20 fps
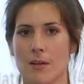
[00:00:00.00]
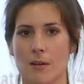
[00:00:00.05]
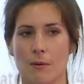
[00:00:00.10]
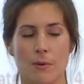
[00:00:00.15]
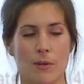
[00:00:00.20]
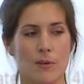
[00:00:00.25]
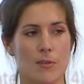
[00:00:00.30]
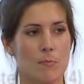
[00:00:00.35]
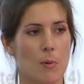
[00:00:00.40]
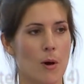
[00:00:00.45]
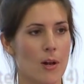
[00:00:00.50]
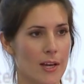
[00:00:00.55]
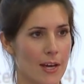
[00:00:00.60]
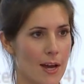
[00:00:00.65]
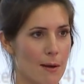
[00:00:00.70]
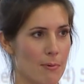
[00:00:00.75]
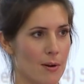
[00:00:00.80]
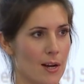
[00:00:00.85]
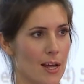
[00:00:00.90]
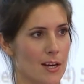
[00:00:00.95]
We used
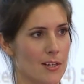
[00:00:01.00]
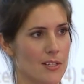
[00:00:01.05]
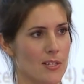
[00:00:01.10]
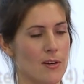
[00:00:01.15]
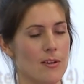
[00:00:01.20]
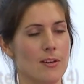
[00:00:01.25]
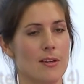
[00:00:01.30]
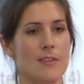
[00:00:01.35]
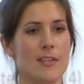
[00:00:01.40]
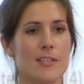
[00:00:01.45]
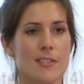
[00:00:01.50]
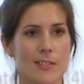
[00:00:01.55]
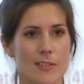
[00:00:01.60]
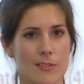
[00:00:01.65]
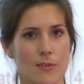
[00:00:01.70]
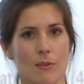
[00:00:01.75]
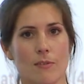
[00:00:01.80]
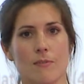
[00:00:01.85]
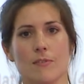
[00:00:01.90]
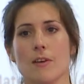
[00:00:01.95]
polycaprolactone, and this
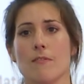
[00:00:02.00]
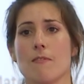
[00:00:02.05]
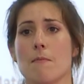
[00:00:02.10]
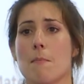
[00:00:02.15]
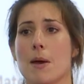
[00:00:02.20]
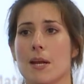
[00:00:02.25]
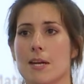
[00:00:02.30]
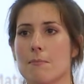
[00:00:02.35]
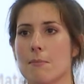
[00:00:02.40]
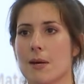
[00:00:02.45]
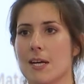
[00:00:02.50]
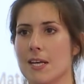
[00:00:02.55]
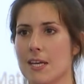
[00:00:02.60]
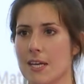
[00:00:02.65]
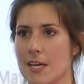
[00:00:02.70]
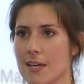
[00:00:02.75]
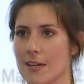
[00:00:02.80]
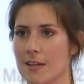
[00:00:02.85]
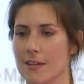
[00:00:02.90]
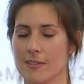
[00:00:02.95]
dissolves over many, many
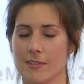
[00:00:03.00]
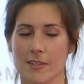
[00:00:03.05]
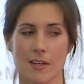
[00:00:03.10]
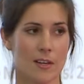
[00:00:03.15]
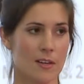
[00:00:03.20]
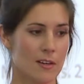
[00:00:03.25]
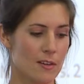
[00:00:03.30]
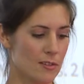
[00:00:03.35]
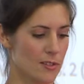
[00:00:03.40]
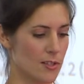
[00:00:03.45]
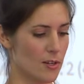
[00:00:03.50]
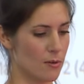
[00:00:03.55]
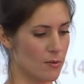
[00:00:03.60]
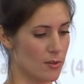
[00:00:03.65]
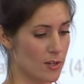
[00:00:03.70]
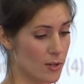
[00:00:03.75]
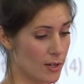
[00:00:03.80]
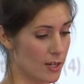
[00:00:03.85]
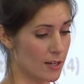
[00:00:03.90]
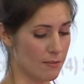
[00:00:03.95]
years. So
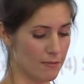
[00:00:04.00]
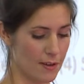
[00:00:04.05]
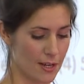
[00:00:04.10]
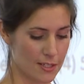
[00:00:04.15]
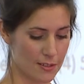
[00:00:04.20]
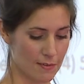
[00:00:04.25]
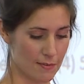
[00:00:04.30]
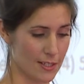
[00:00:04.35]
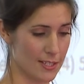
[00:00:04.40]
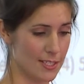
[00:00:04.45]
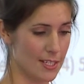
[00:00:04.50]
you can effectively